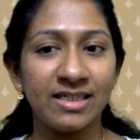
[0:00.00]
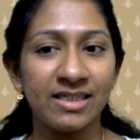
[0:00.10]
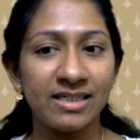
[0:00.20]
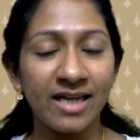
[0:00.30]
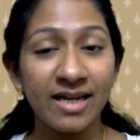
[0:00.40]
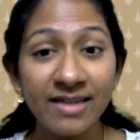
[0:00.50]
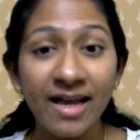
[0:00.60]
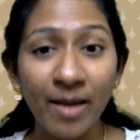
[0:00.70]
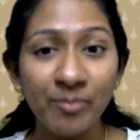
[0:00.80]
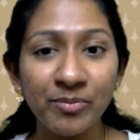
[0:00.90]
can
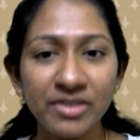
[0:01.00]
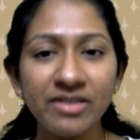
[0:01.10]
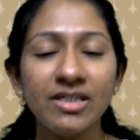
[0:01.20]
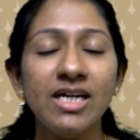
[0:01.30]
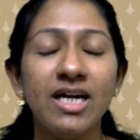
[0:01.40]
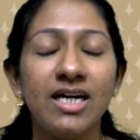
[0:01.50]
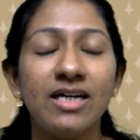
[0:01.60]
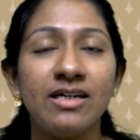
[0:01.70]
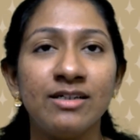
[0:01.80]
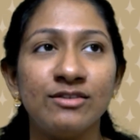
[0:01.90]
happen.
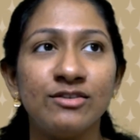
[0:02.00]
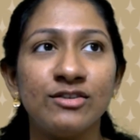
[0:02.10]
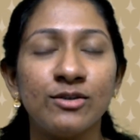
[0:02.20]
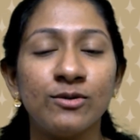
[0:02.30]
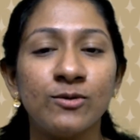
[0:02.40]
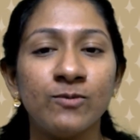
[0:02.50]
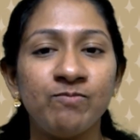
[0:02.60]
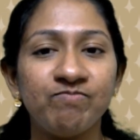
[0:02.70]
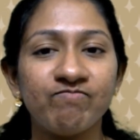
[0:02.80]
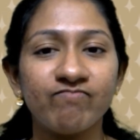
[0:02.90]
So
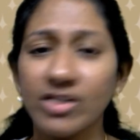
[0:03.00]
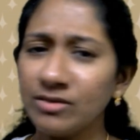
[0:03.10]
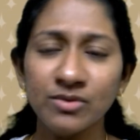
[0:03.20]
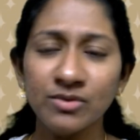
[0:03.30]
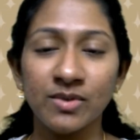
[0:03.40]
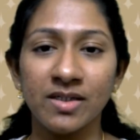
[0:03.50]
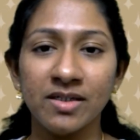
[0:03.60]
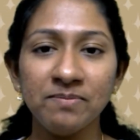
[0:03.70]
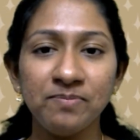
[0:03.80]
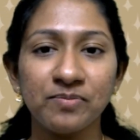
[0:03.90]
don't
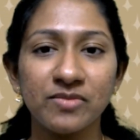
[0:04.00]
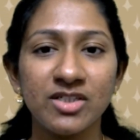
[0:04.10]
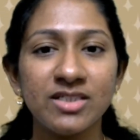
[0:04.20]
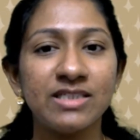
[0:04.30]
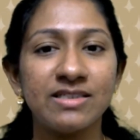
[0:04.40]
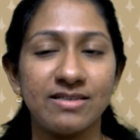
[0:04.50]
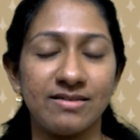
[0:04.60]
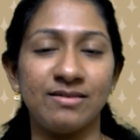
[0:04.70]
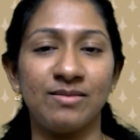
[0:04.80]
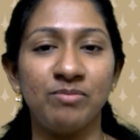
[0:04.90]
worry, just
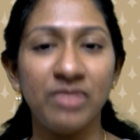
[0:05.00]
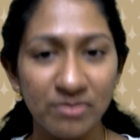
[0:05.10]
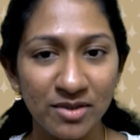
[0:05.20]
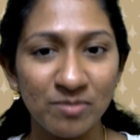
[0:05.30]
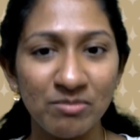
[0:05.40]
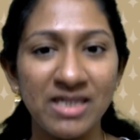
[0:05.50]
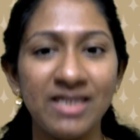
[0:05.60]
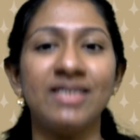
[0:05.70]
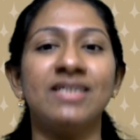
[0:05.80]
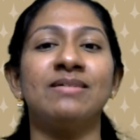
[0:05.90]
be with
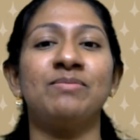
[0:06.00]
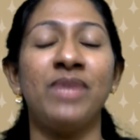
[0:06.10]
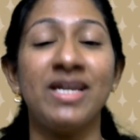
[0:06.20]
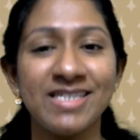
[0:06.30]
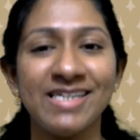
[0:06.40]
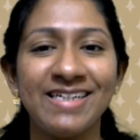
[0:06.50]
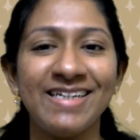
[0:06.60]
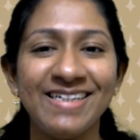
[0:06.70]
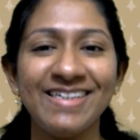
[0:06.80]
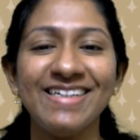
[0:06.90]
me
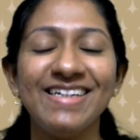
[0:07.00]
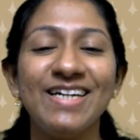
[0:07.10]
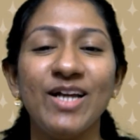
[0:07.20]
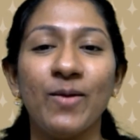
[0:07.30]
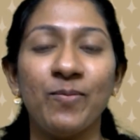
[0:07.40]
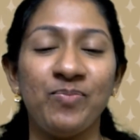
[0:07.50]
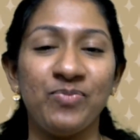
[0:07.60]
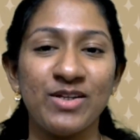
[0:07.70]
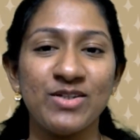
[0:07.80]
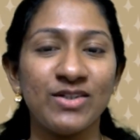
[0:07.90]
patiently,
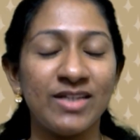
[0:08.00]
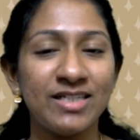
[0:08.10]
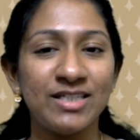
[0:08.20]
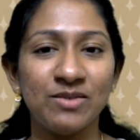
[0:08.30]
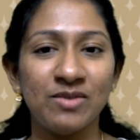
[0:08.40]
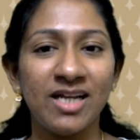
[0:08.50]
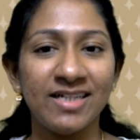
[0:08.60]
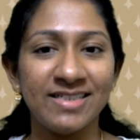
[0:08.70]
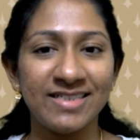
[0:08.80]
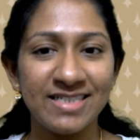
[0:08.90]
so that you will
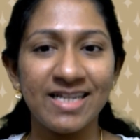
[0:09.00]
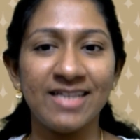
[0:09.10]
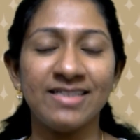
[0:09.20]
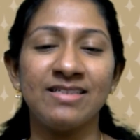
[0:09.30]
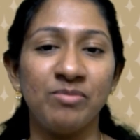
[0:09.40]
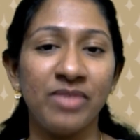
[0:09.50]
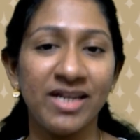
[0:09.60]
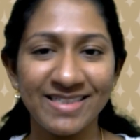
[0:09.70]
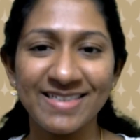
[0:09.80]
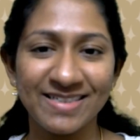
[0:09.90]
understand the
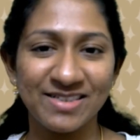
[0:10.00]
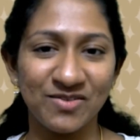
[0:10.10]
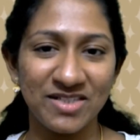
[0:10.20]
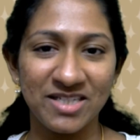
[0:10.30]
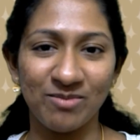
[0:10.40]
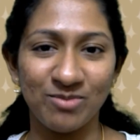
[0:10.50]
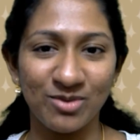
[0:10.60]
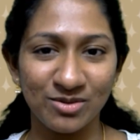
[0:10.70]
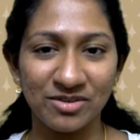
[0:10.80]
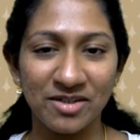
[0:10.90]
basics of C
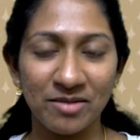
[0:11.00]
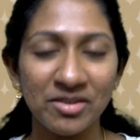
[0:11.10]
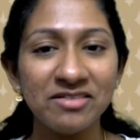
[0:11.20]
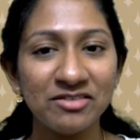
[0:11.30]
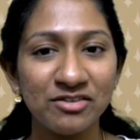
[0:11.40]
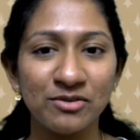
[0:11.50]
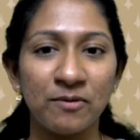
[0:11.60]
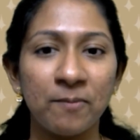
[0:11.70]
programming. So